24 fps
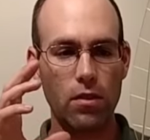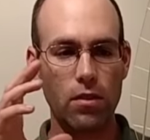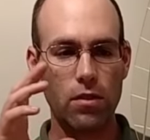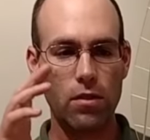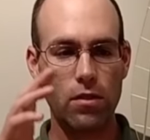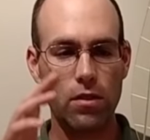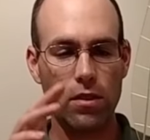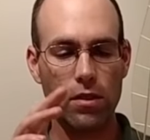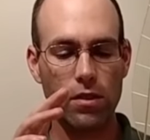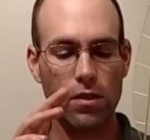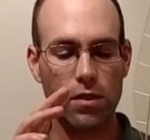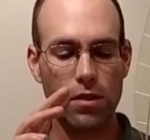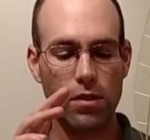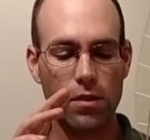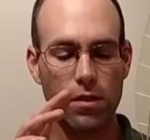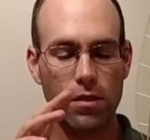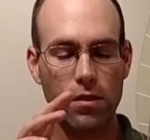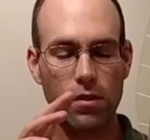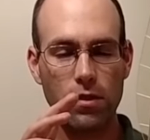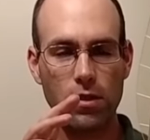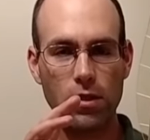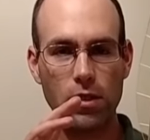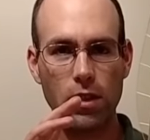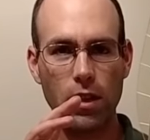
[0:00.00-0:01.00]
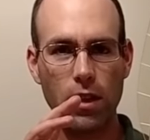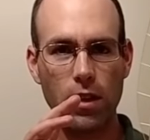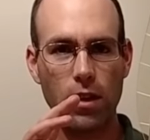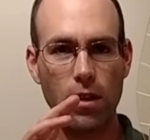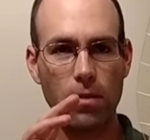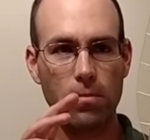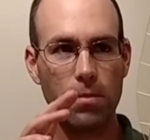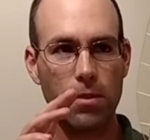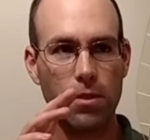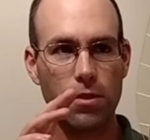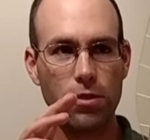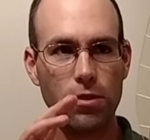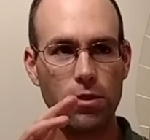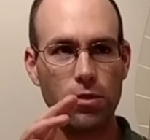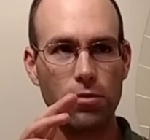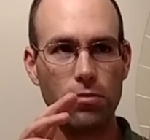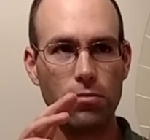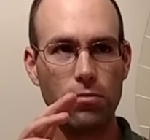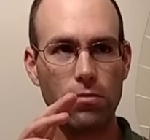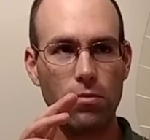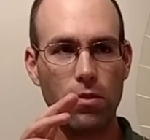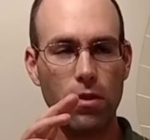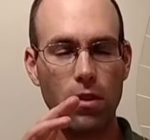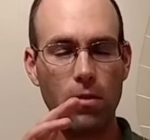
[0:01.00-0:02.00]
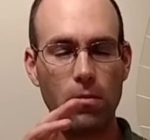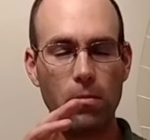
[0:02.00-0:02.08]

this setup, as you